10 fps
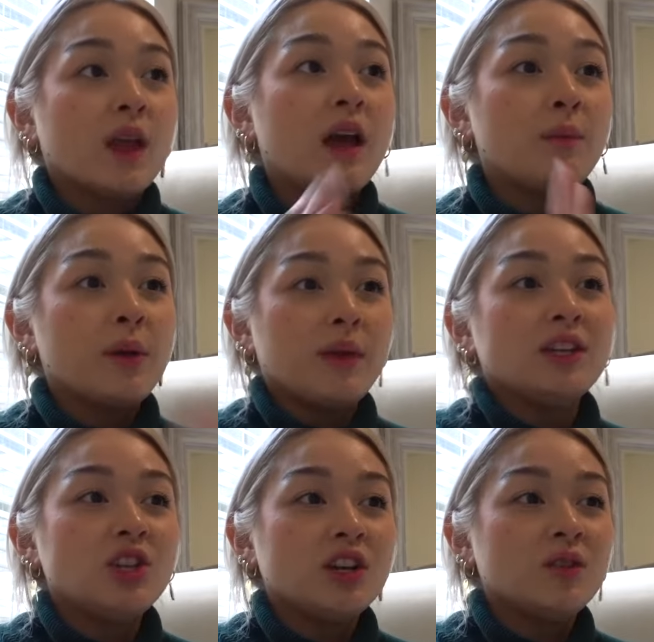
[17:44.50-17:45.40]
my main
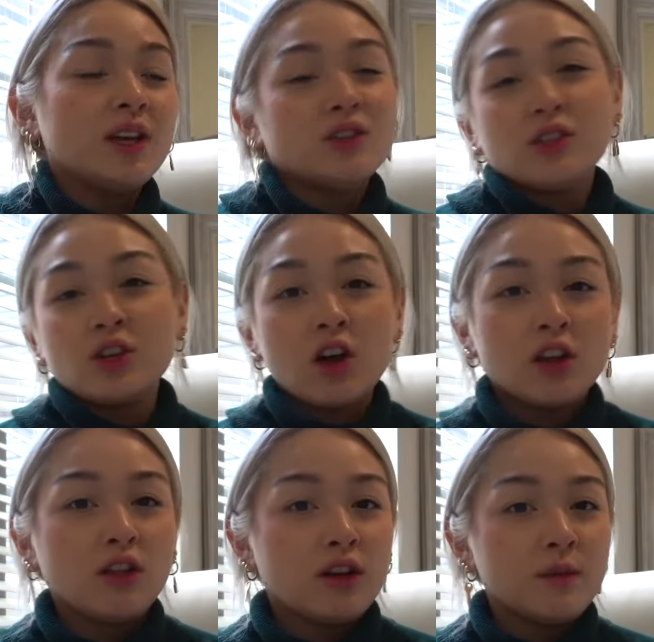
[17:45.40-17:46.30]
channel, I used to talk a
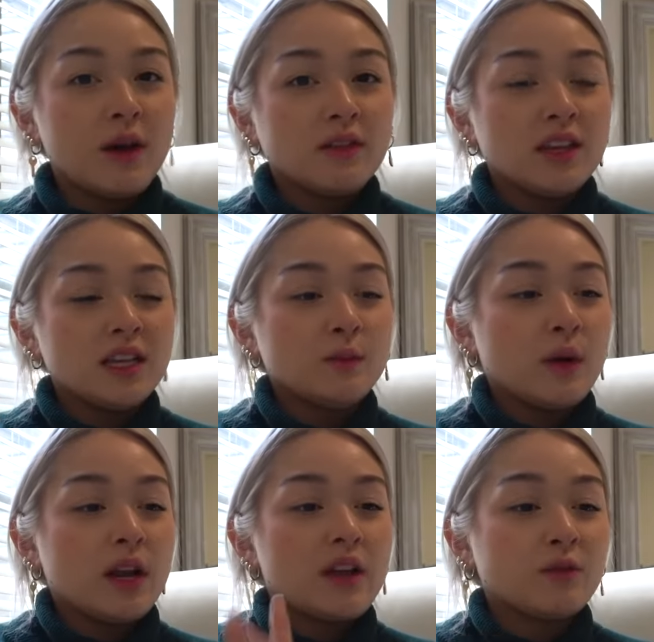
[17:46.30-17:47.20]
lot about this,
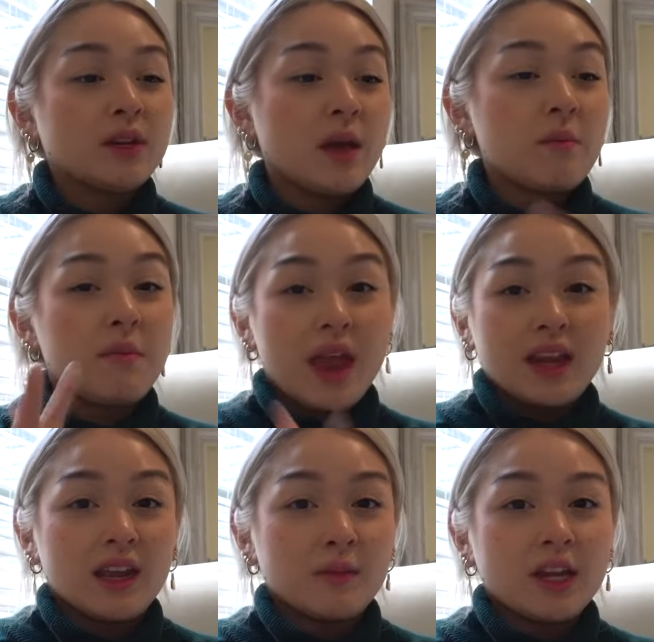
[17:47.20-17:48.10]
but everyone kept
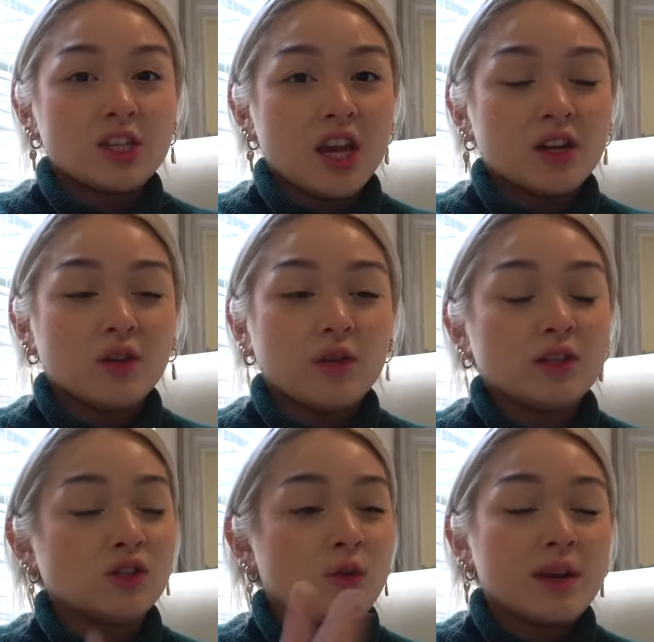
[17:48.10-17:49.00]
banning my channel and
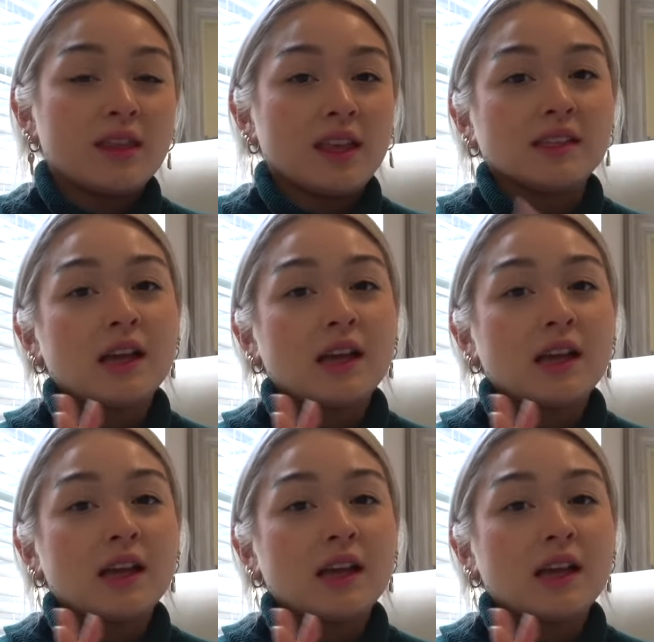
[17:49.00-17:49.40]
so many things.